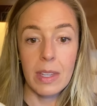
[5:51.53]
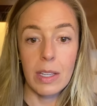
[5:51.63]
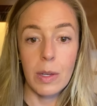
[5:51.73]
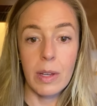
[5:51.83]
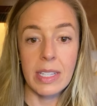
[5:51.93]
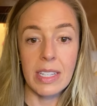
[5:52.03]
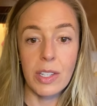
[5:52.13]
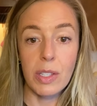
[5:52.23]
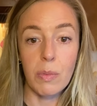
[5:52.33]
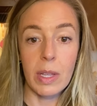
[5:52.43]
because it
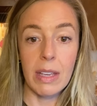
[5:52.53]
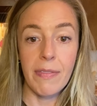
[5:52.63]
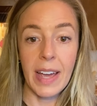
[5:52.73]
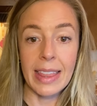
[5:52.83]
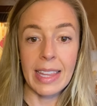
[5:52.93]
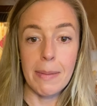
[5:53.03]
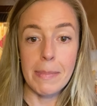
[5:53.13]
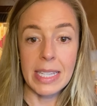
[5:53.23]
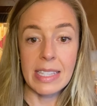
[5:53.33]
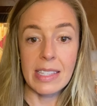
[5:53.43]
just really finely
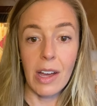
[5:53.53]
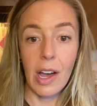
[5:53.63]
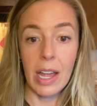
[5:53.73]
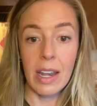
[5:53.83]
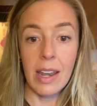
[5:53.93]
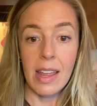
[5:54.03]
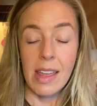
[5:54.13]
mists on.